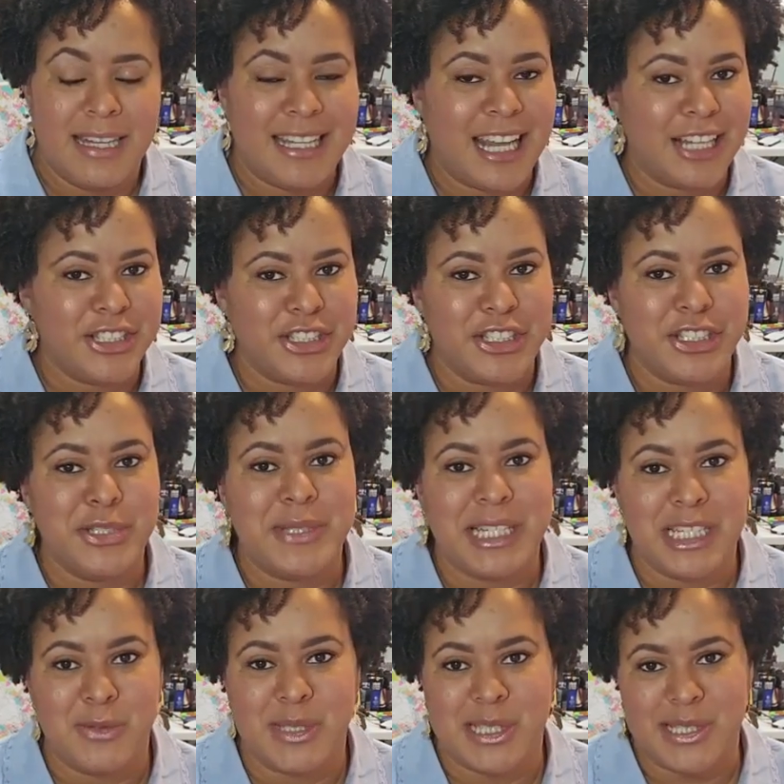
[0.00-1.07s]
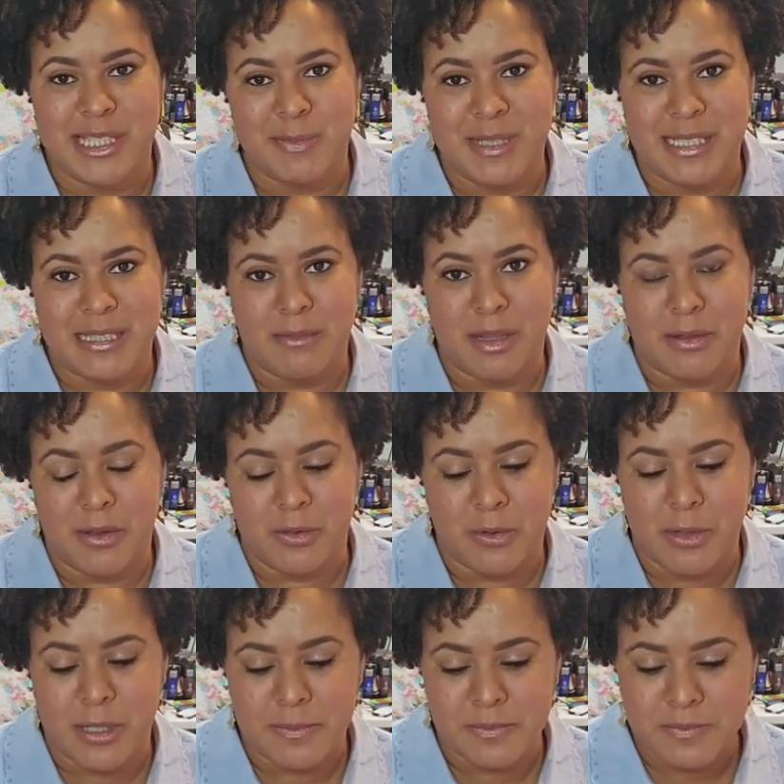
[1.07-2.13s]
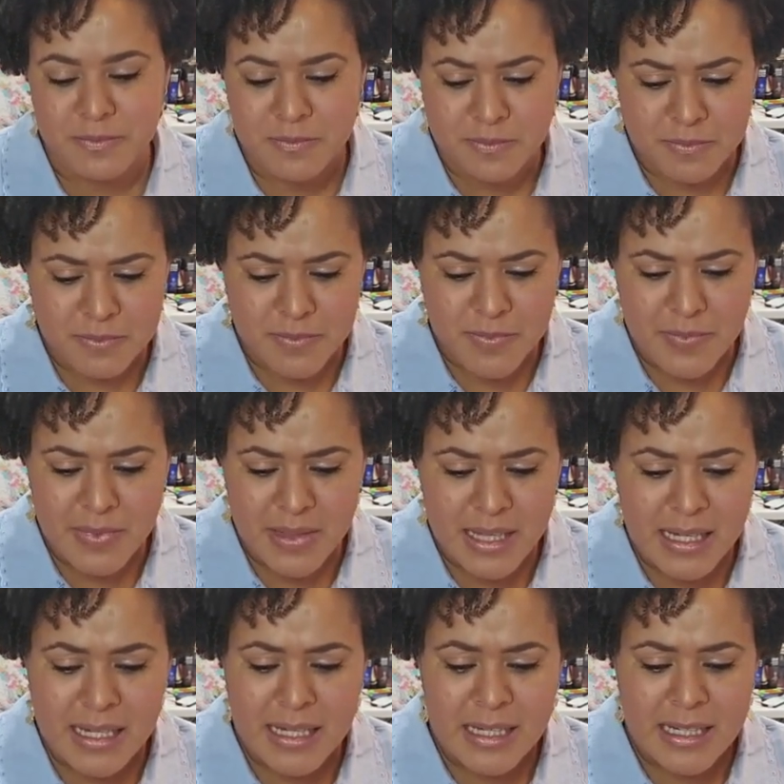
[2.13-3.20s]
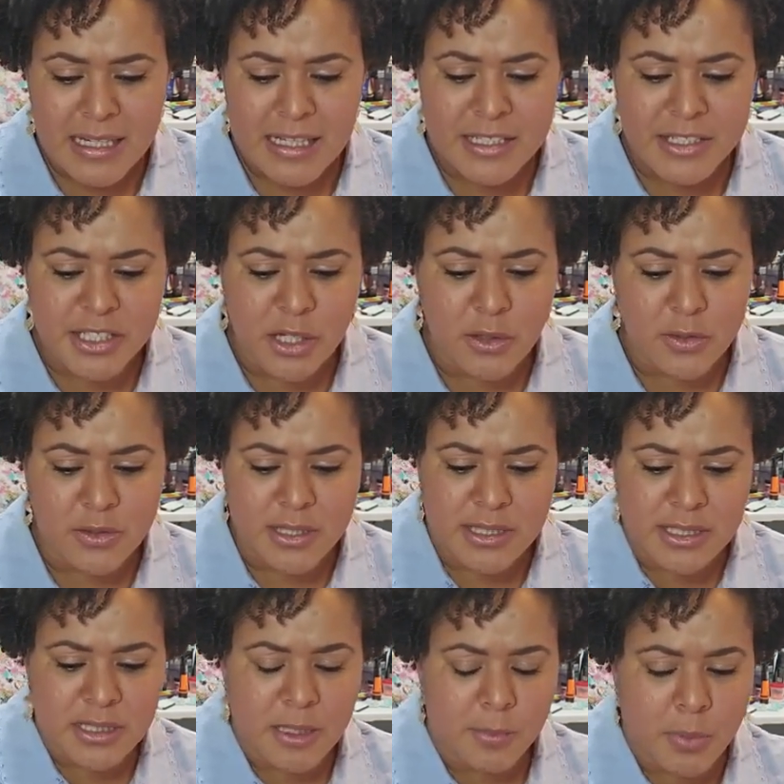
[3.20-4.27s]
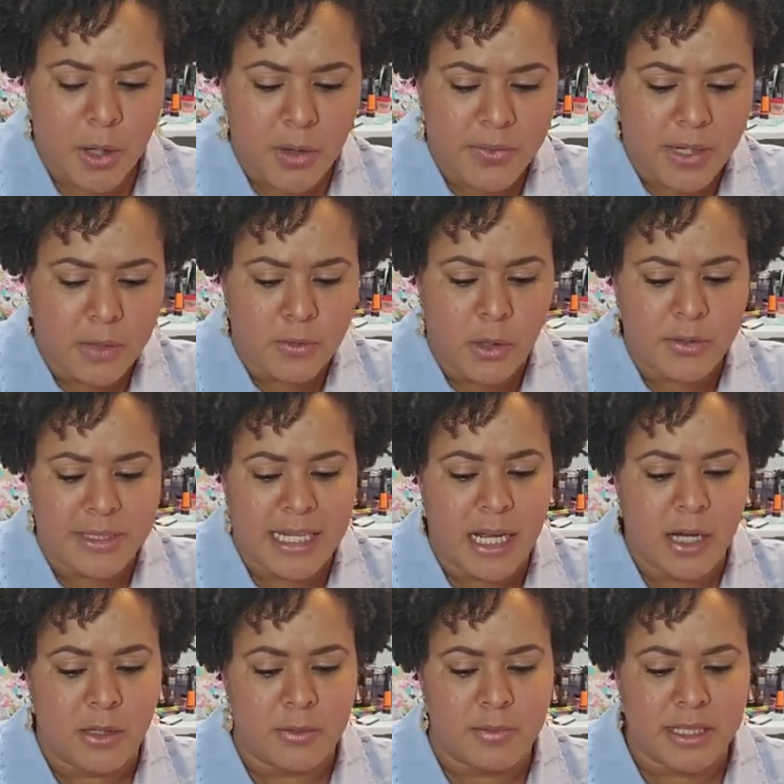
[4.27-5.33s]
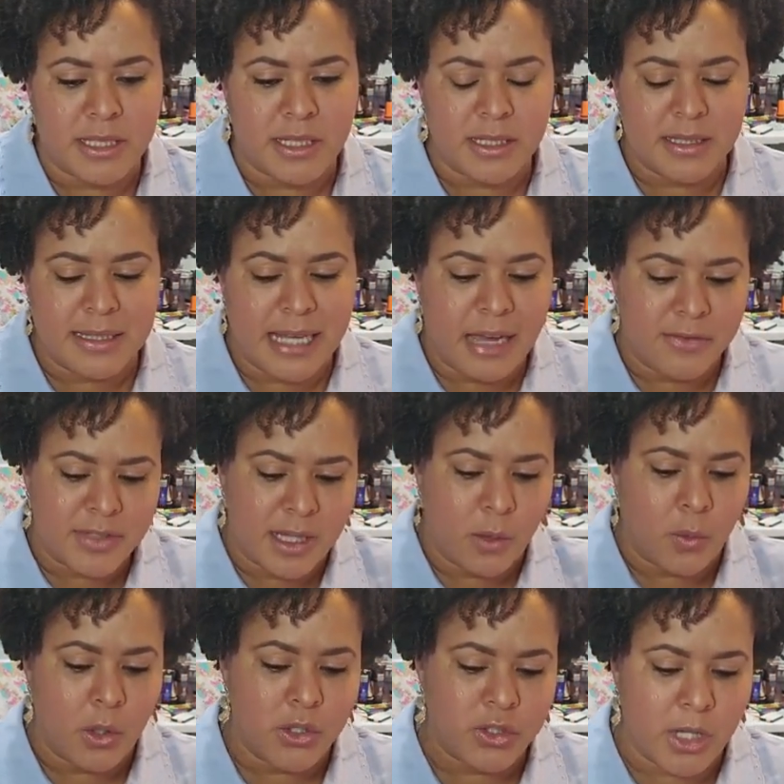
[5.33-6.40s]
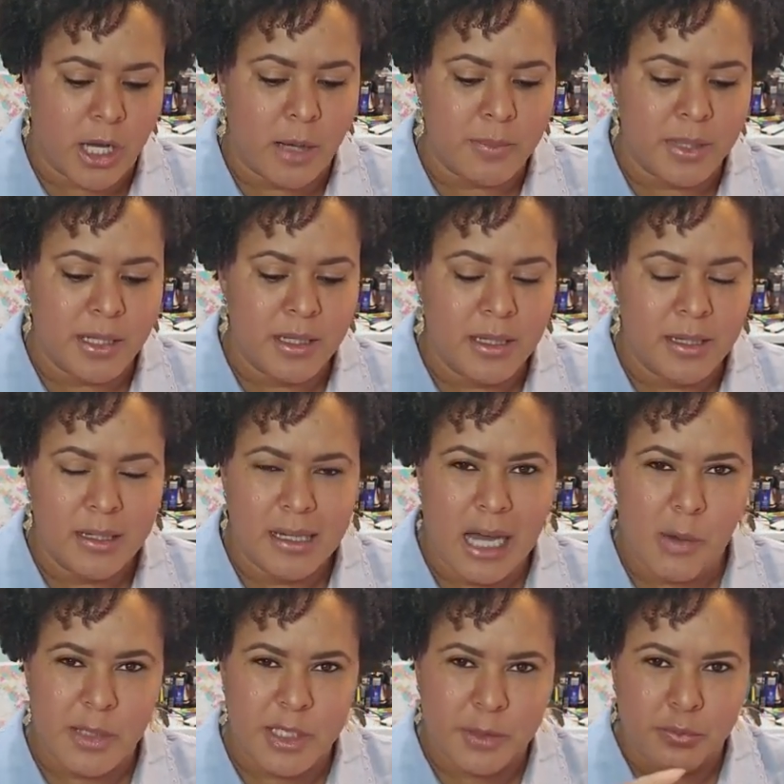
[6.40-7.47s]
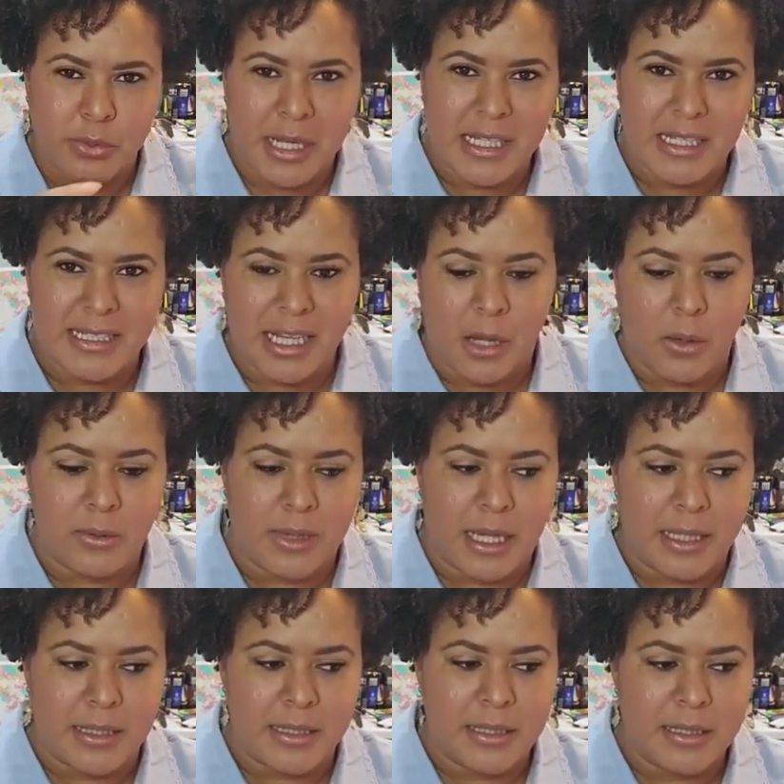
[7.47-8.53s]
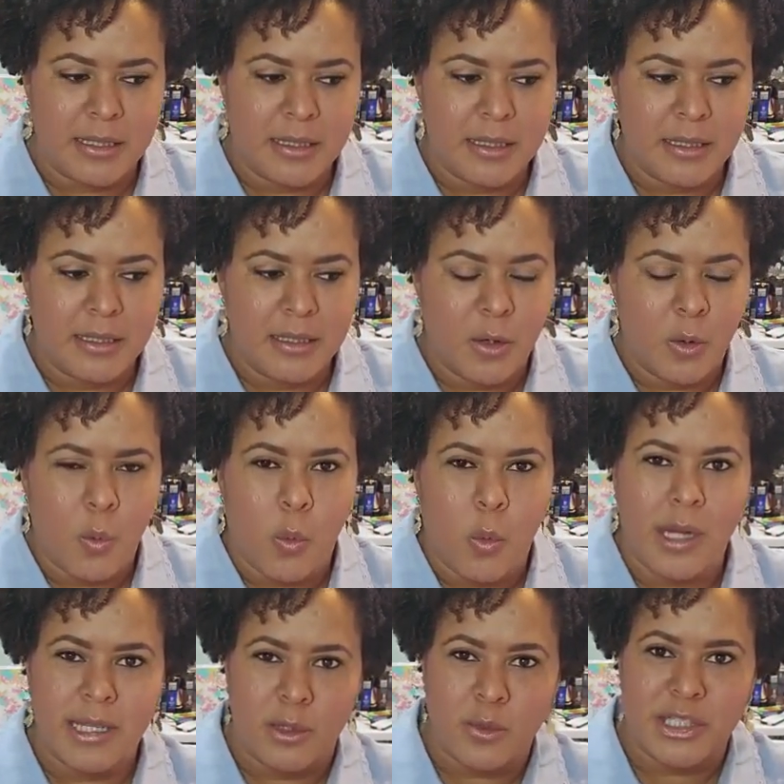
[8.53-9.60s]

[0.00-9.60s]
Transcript: And I knew that he was going to speak something through it. And so this is a part that I wrote down because after that workshop, I was breaking down like what